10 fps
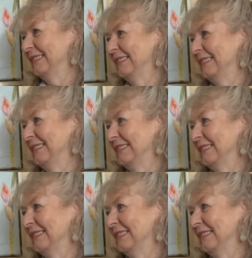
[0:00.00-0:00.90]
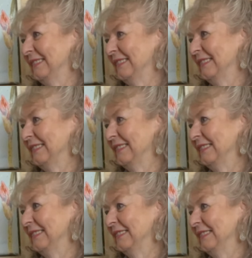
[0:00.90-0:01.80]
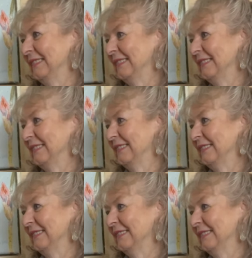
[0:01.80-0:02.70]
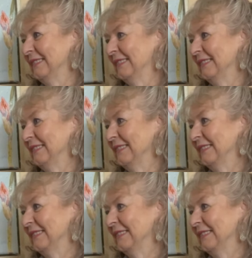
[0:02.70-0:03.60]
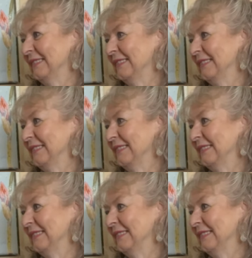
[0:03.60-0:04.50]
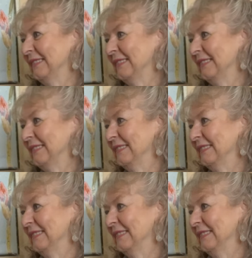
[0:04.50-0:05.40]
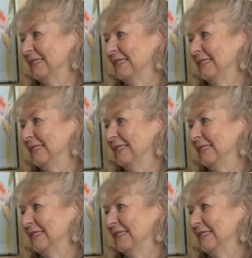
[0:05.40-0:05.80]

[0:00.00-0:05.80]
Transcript: No words are spoken by the person on screen.